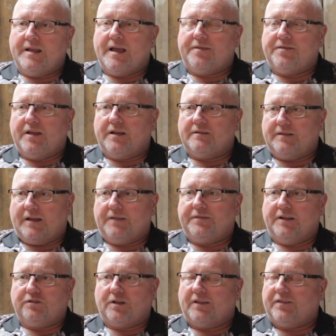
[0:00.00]
Yeah, I think so.
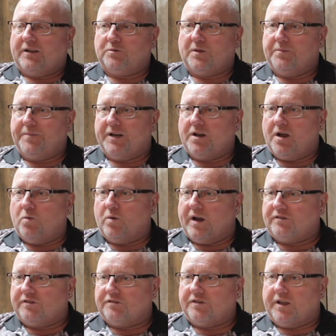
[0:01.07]
I think where the BDO
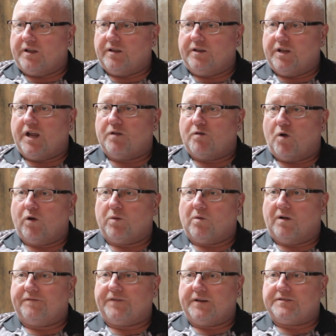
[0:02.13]
works is a year rolling
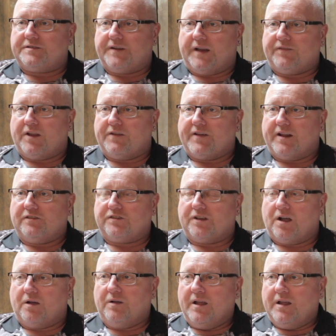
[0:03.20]
one for TV events,
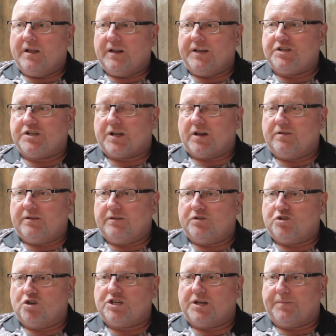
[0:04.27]
so at least you can
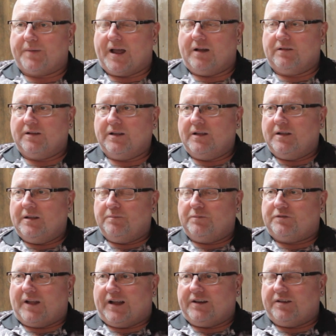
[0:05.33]
judge it better.
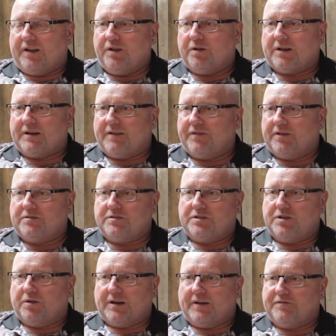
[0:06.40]
So like I say, you can
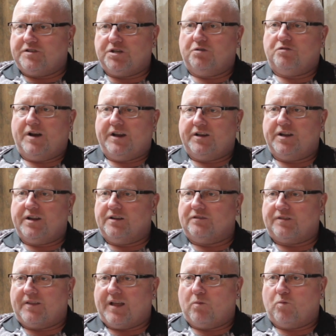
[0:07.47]
have 2 great
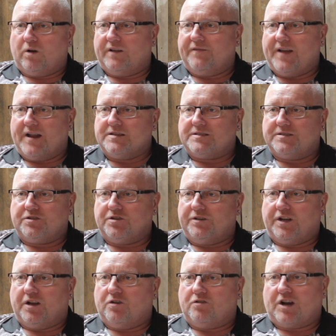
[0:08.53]
years on that one event. You
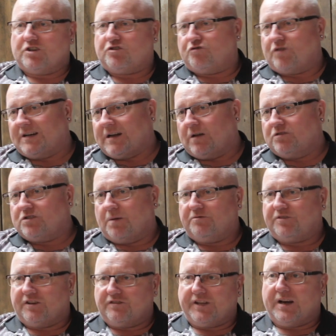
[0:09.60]
can crash straight out of top
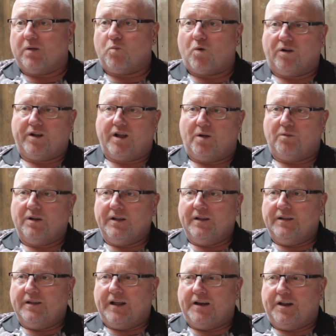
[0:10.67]
16 in one go,
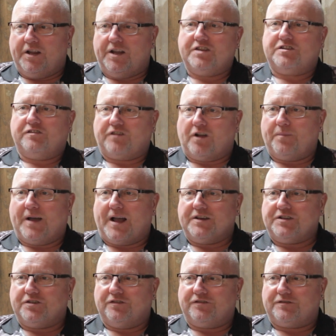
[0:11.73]
and it hurts you so
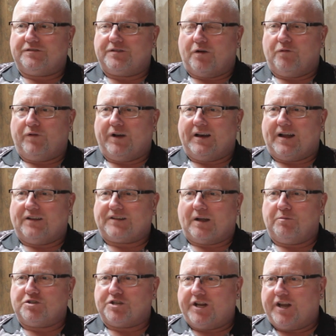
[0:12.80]
bad you just don't realise how
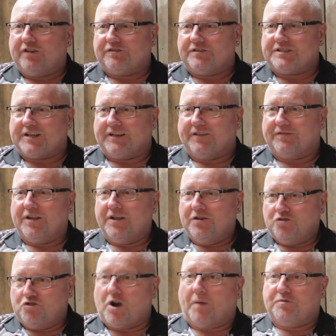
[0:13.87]
much it hurts until you've
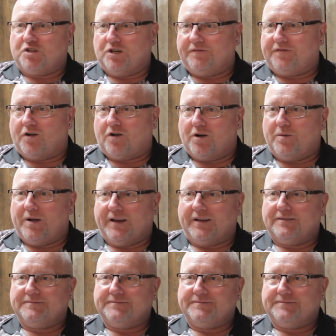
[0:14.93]
dropped too far away.